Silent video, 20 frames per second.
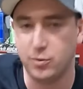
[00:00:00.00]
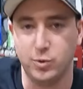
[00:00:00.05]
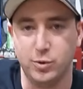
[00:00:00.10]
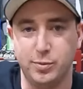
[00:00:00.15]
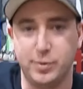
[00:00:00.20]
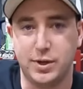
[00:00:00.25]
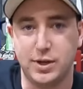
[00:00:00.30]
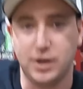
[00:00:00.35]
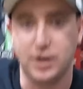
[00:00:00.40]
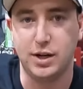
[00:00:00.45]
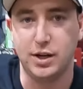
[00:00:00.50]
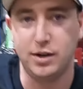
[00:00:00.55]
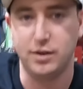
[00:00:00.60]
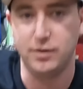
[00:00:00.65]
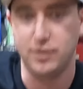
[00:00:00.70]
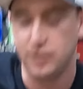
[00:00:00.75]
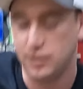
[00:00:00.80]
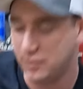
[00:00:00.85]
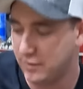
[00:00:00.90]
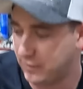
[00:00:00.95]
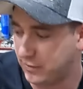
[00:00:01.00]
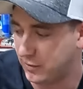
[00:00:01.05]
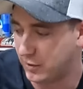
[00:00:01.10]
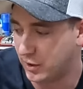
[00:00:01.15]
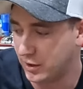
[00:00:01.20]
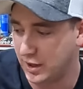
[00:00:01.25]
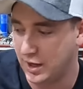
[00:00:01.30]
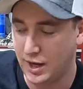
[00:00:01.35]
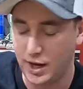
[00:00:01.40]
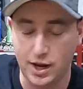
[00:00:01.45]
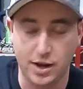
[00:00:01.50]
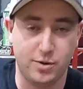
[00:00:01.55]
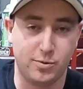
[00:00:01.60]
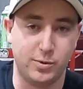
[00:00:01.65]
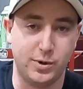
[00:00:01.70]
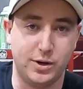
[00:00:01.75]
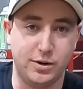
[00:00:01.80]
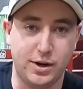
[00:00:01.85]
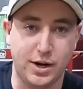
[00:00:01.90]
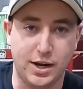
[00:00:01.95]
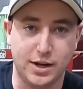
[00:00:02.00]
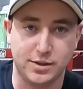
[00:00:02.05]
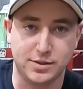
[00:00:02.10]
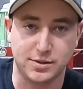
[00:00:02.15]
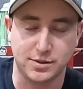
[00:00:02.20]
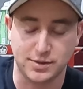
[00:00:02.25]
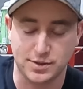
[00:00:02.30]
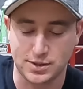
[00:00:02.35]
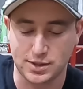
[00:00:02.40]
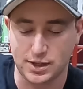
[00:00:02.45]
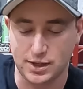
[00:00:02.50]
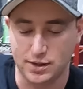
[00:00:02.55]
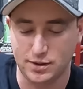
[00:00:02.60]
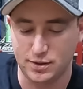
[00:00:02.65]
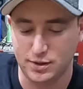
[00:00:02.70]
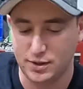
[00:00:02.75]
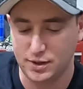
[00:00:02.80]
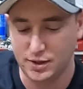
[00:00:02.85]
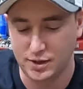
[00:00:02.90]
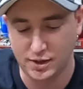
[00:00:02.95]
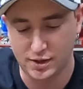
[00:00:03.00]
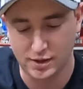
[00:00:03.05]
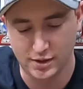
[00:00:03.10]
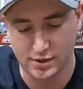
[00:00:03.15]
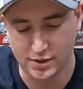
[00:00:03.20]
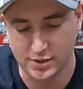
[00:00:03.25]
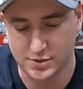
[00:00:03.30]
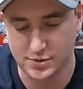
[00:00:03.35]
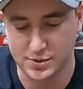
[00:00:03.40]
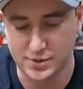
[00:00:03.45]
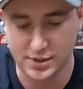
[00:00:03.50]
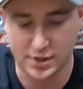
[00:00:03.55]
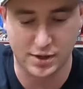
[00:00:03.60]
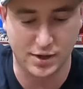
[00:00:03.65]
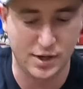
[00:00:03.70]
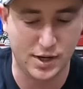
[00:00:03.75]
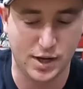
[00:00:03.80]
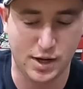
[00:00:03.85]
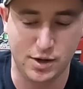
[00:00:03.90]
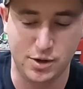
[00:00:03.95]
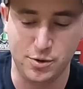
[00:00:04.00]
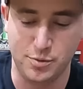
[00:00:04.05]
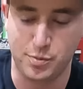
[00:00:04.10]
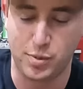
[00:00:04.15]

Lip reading: Rubicon front and rear axle set. This one's already got new